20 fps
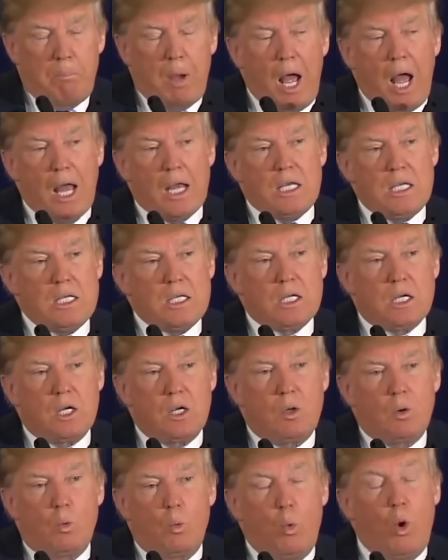but
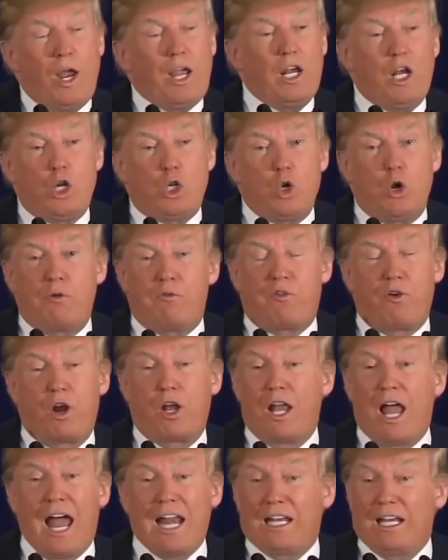we're going to do it for
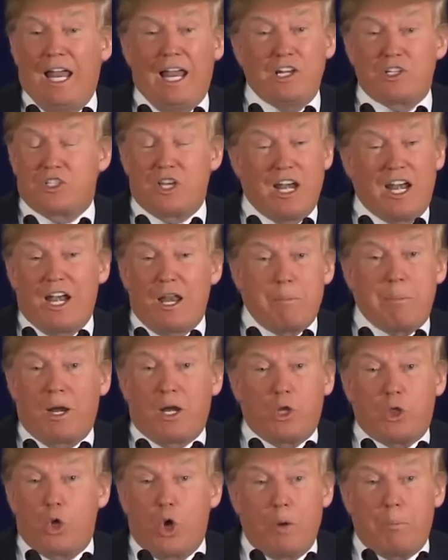a lot less than
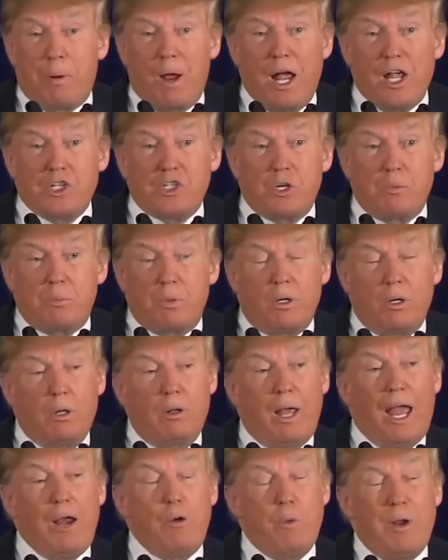anybody thought possible.
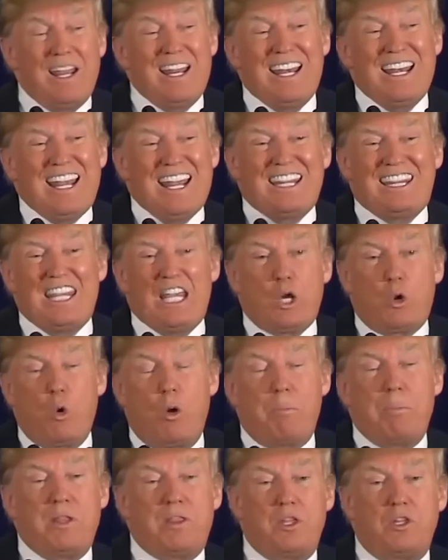And we're going to get the
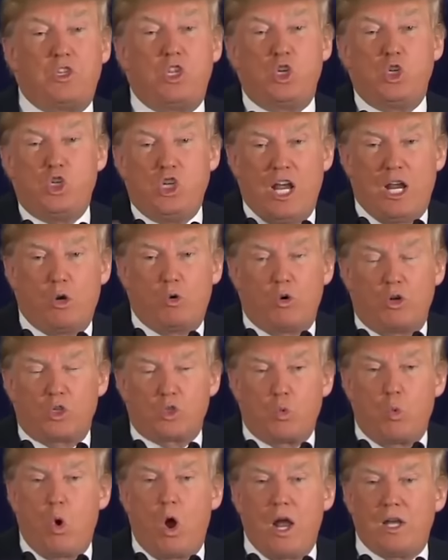equipment that the
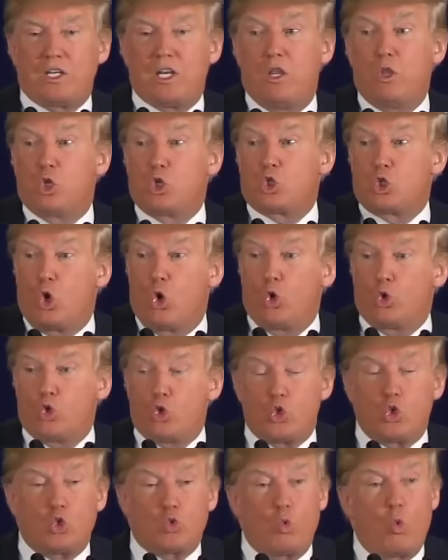generals want and the
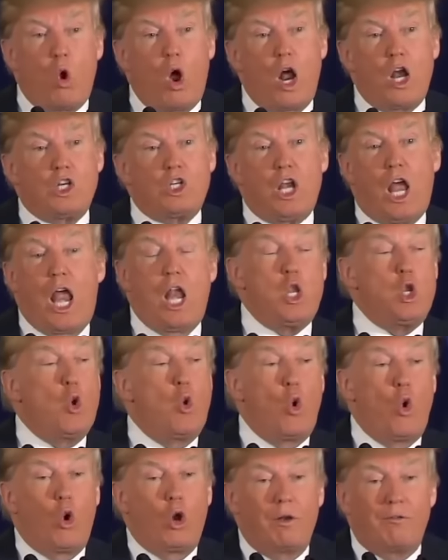soldiers want and
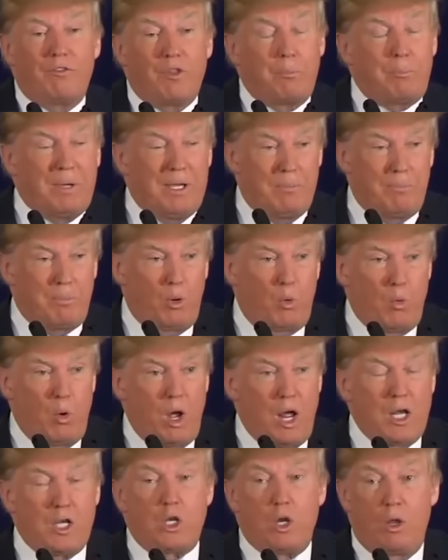all of the people
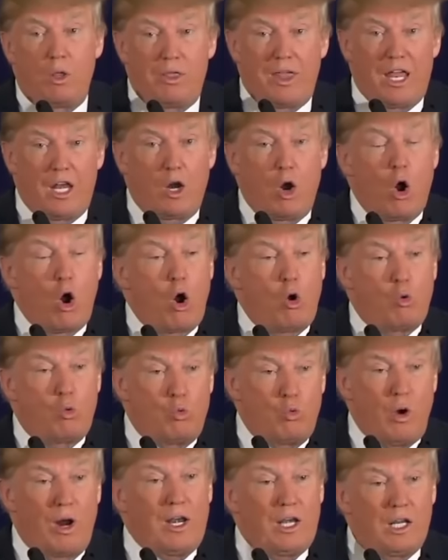want that are
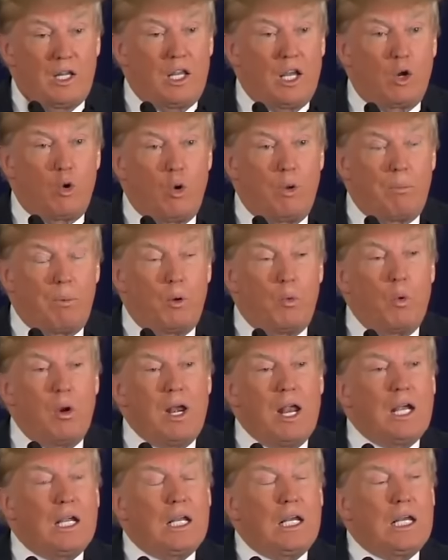running the equipment.
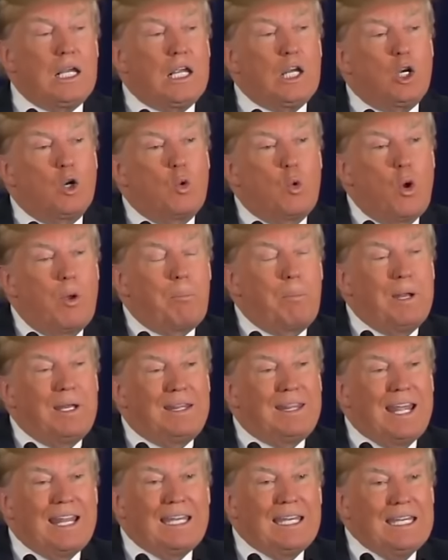We're not going to get
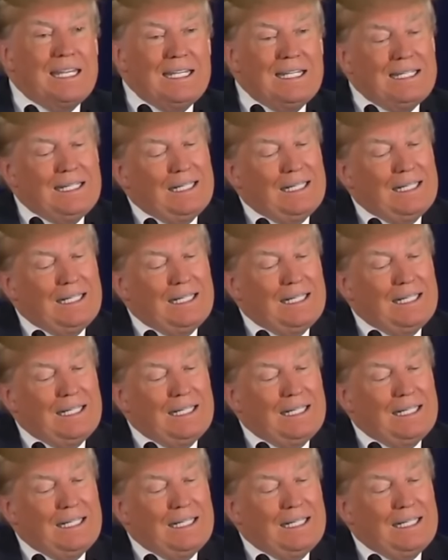equipment that,